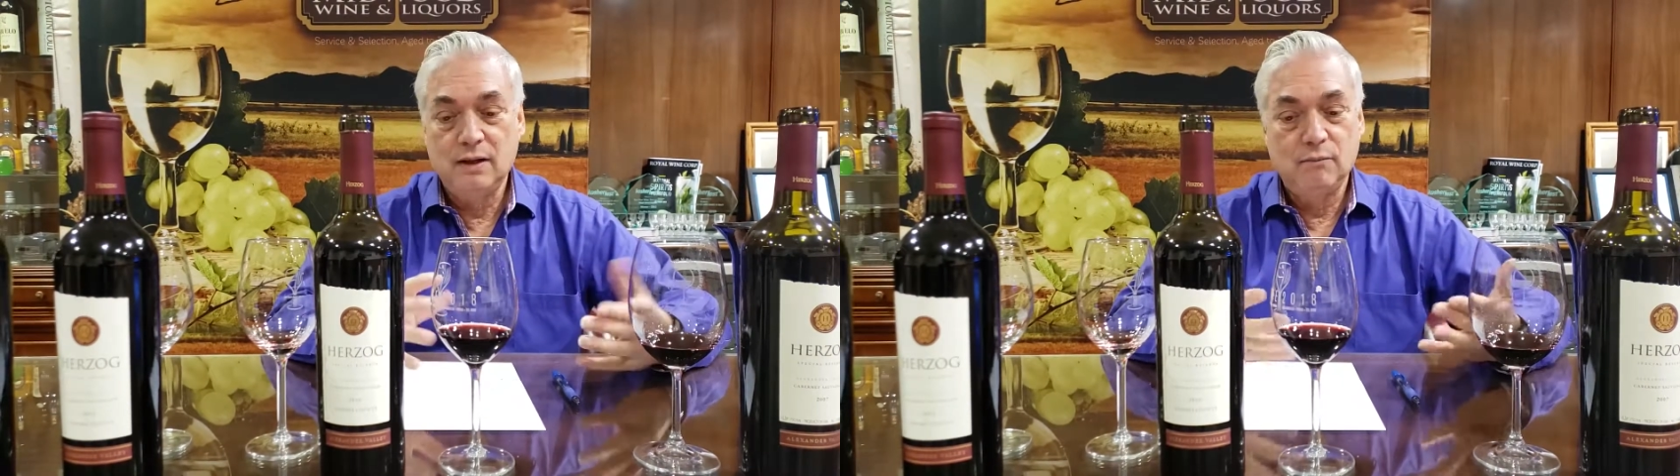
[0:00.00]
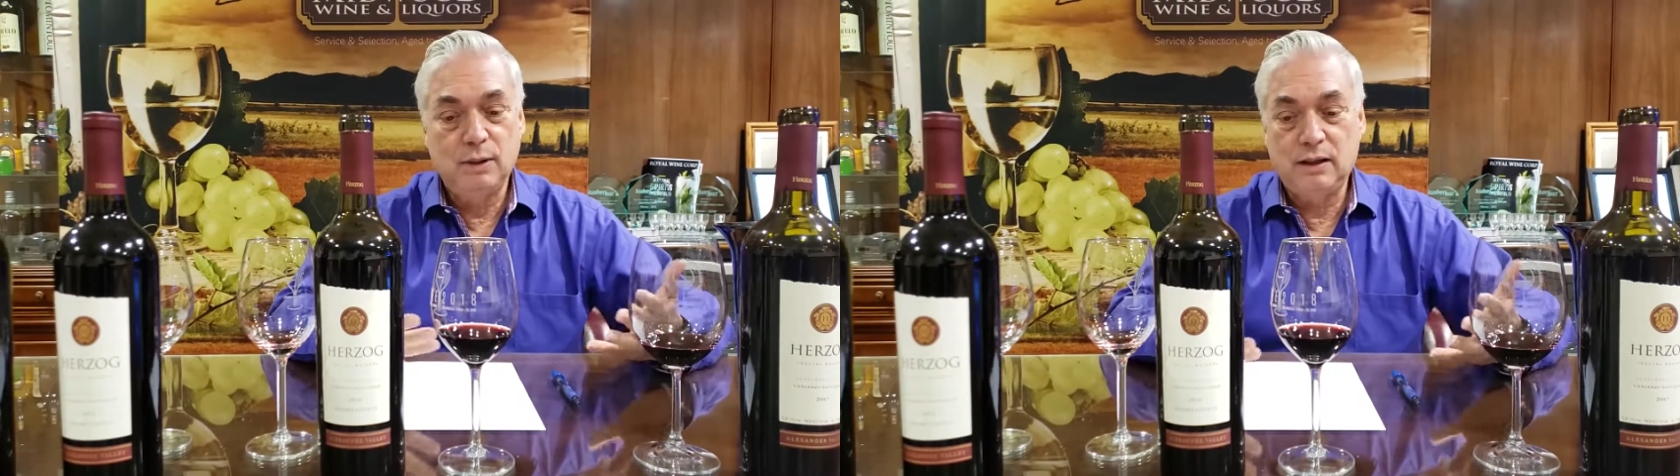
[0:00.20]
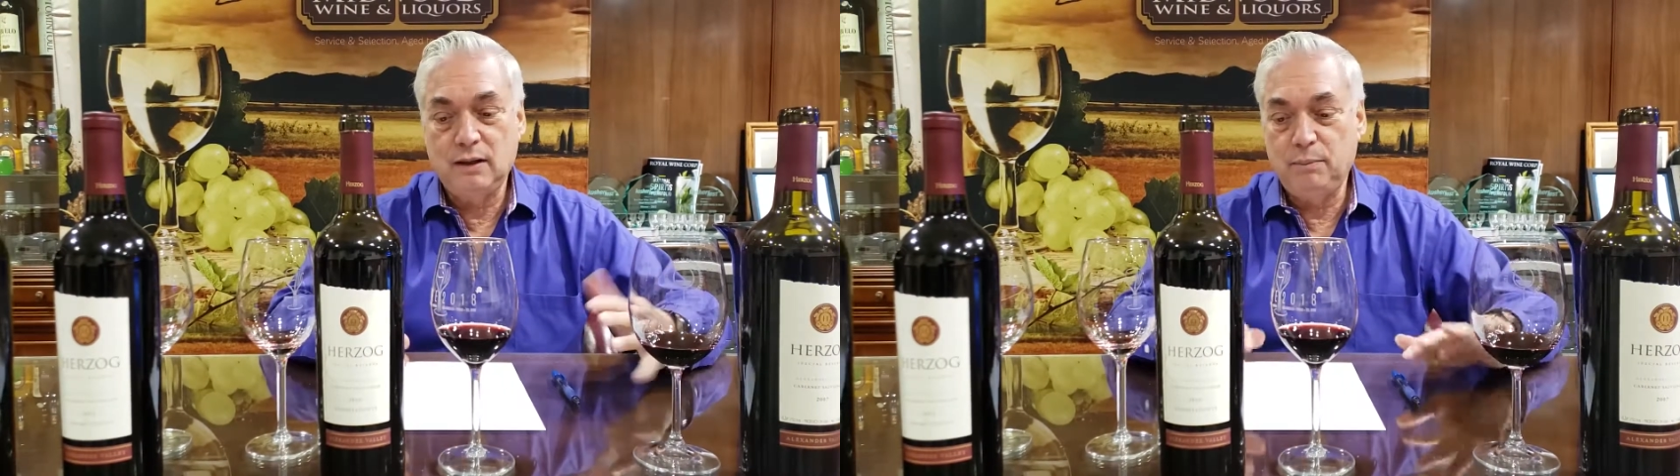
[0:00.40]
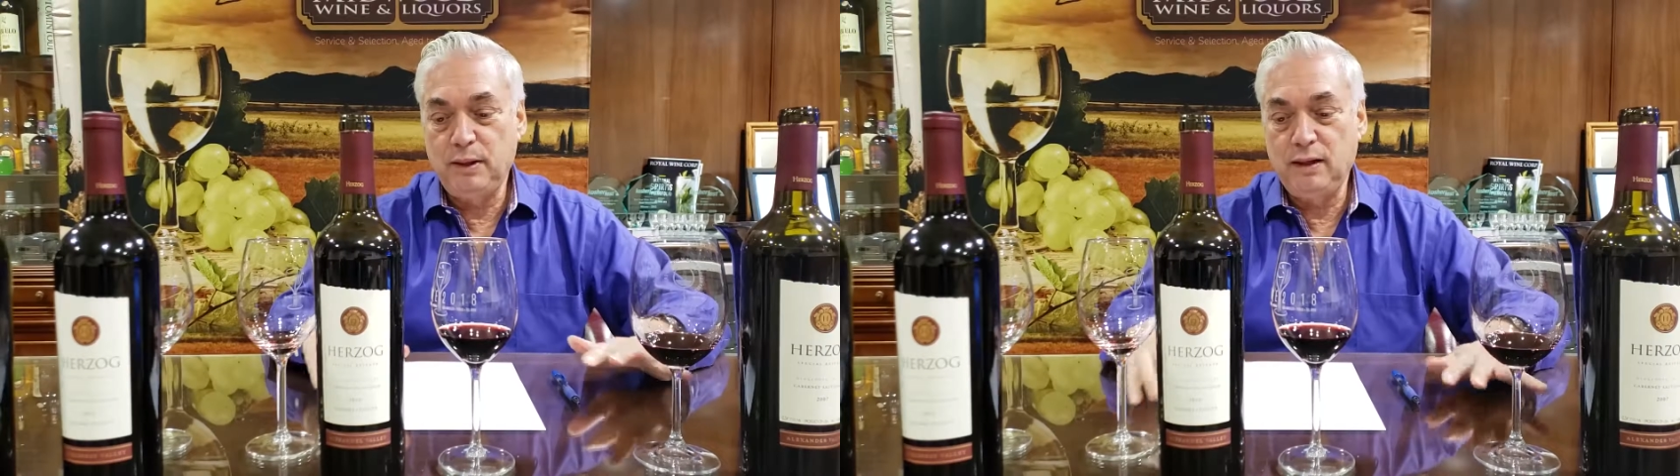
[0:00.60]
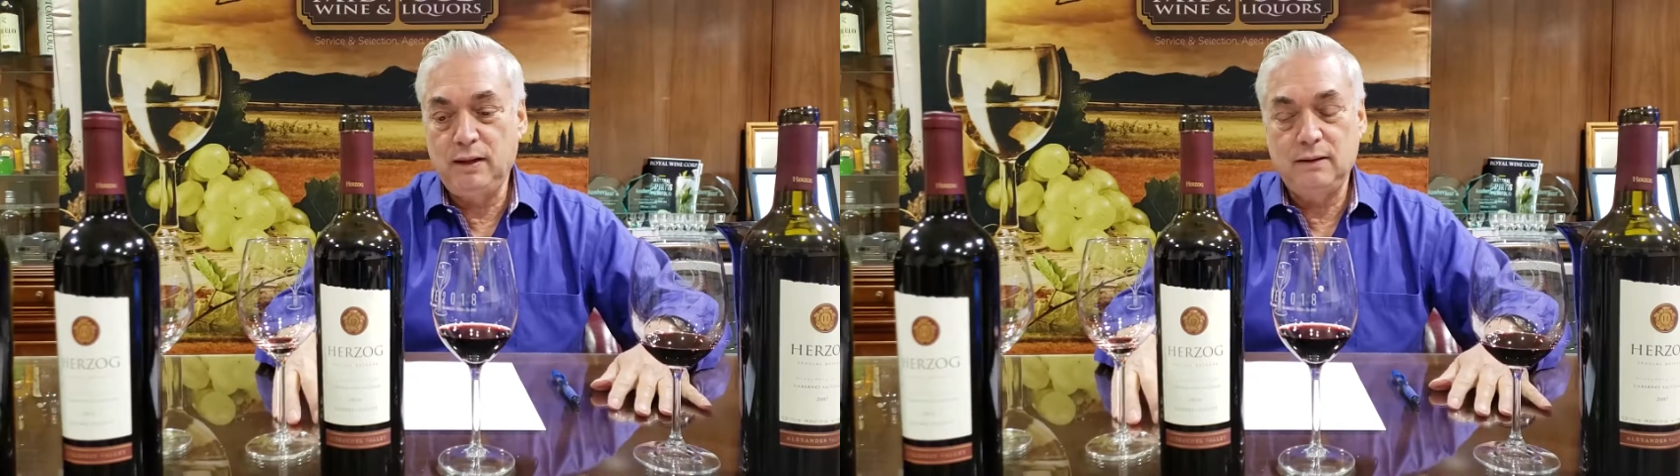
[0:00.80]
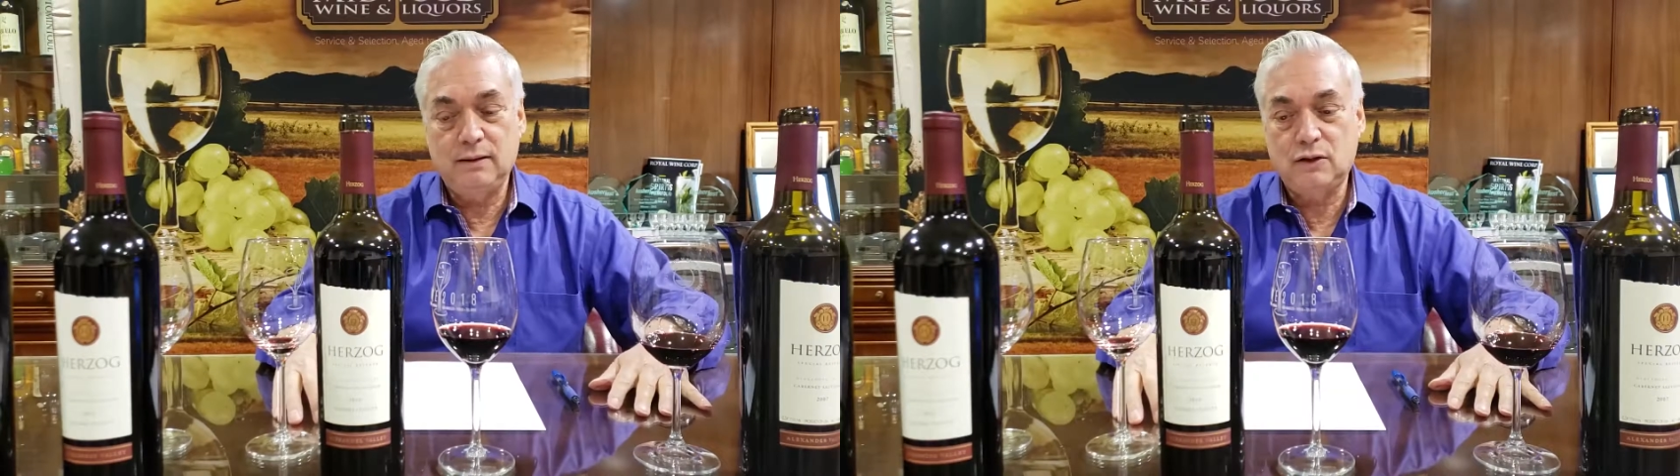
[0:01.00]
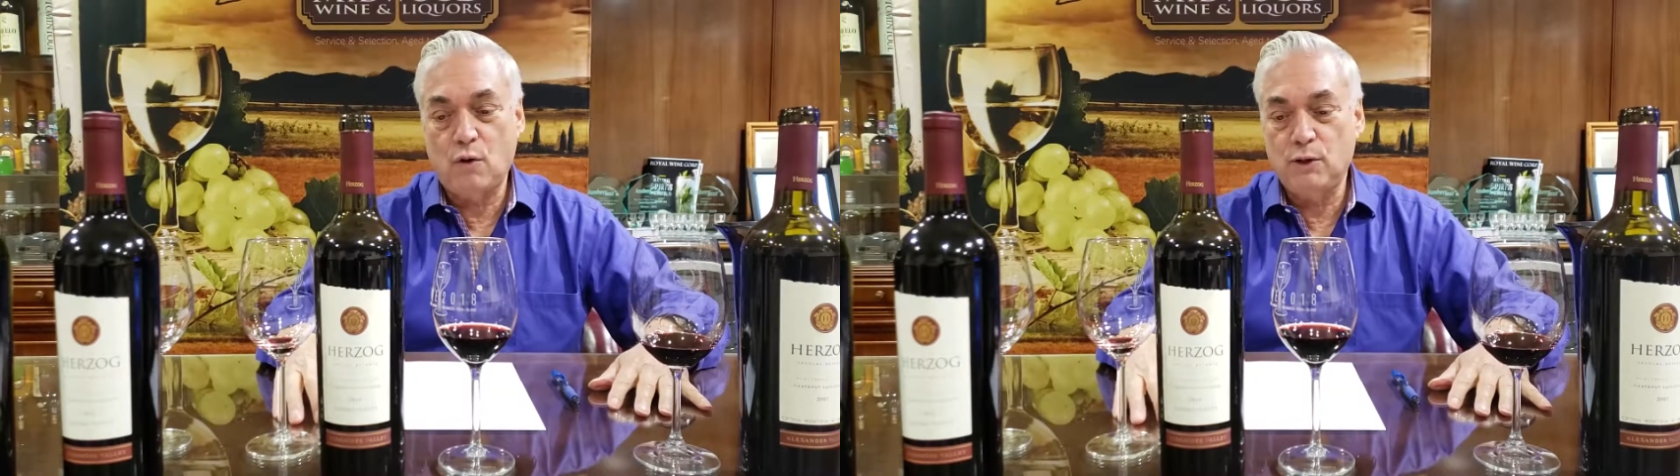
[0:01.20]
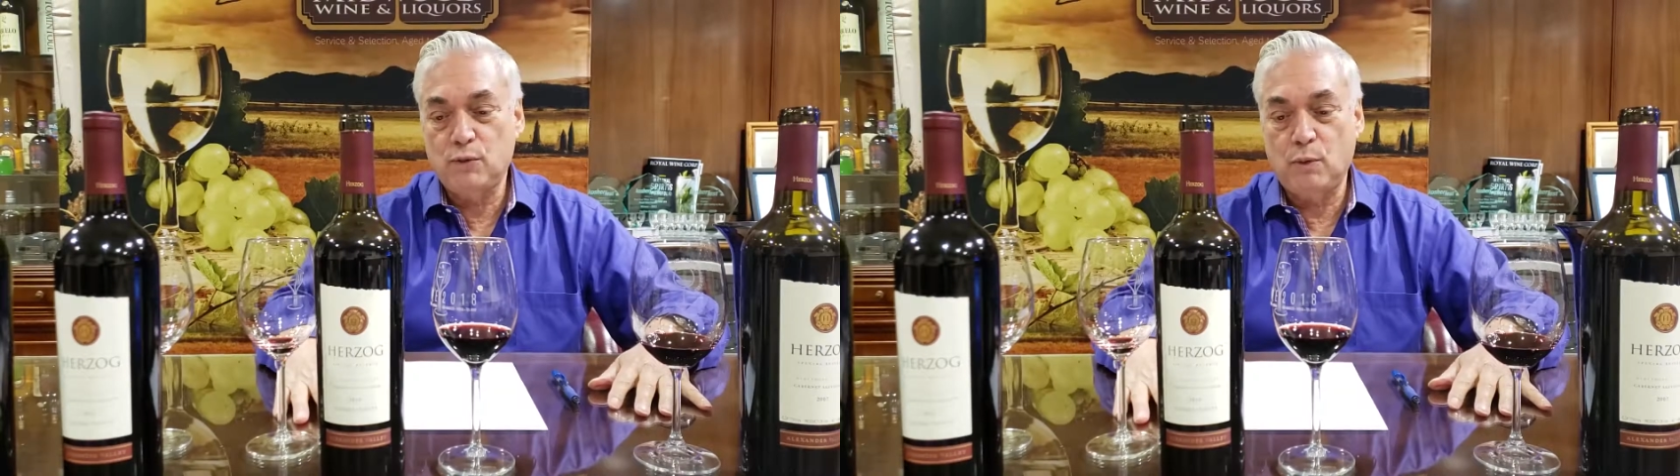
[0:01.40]
but it'll be so
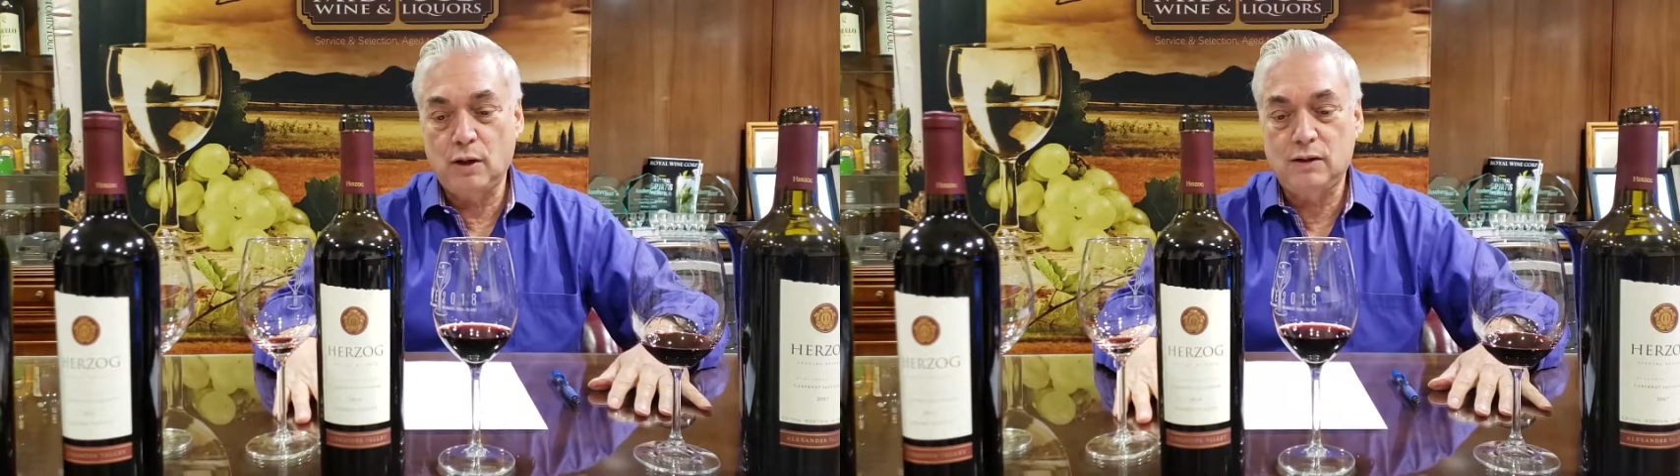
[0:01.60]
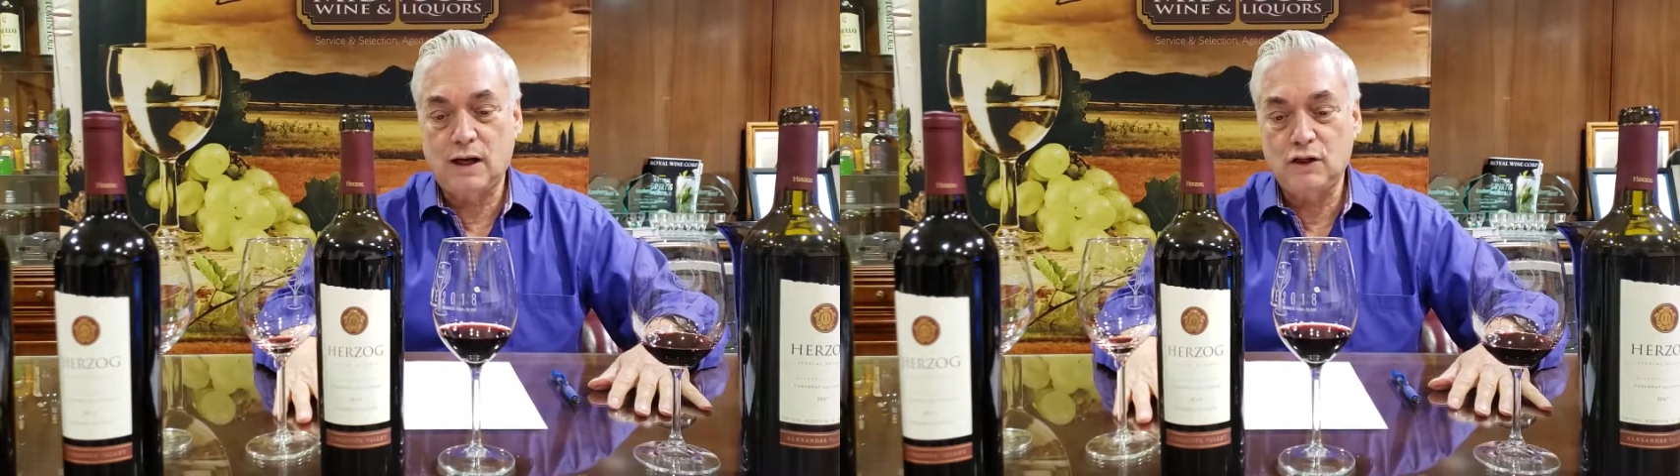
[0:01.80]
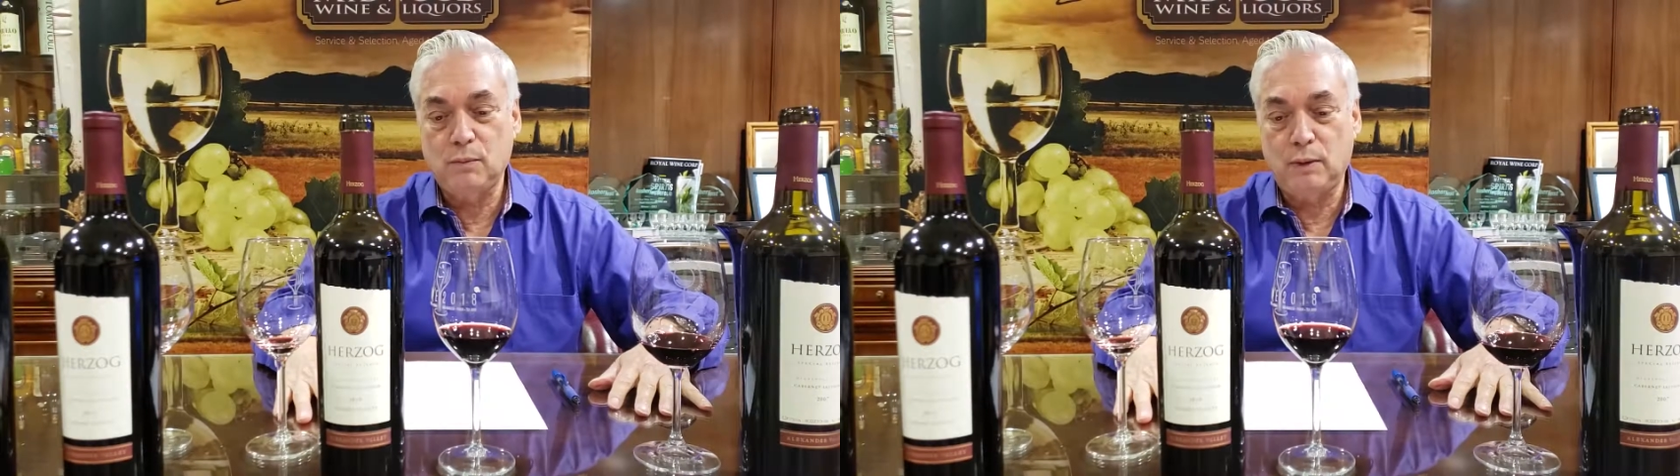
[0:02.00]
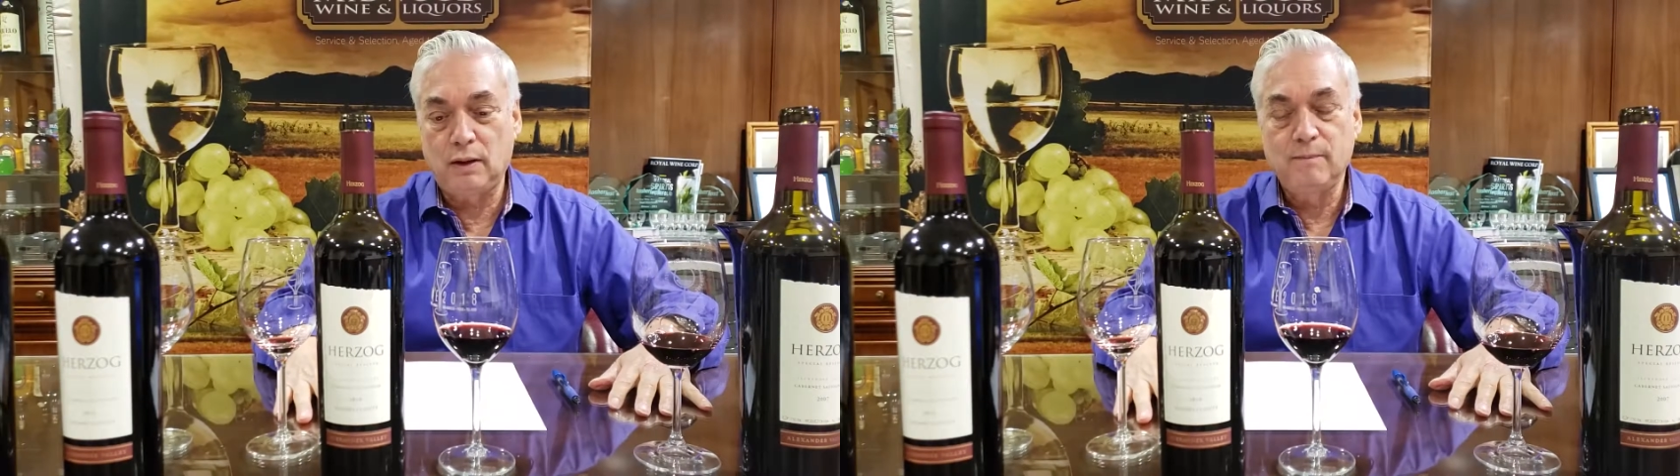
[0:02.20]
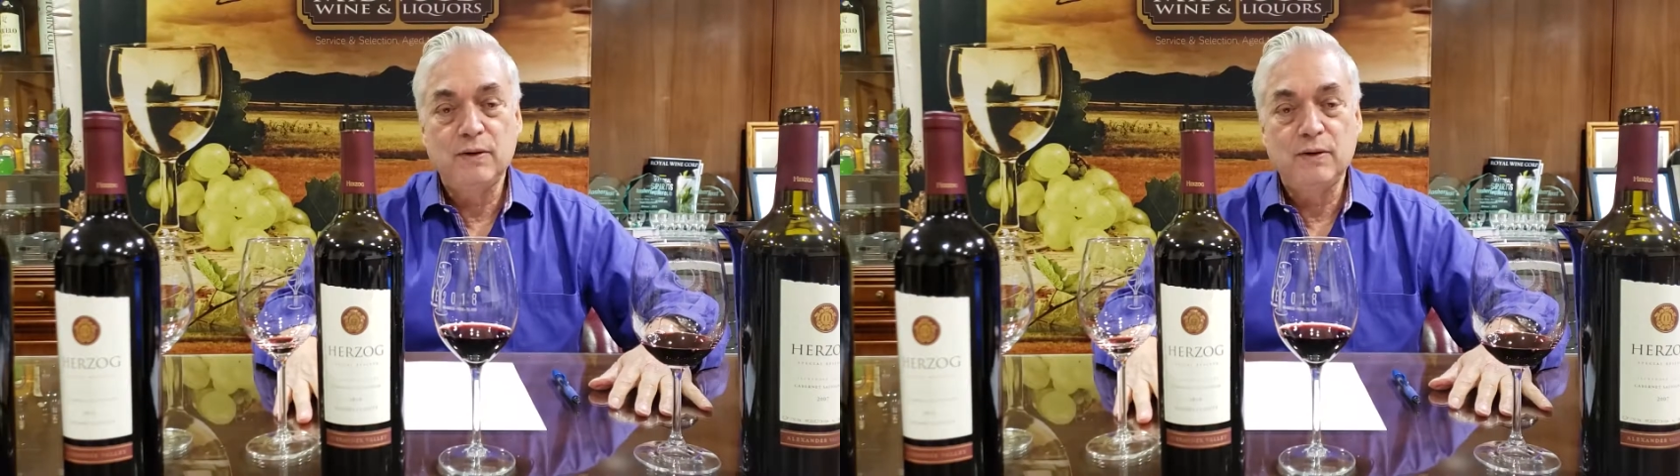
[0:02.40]
much more accessible.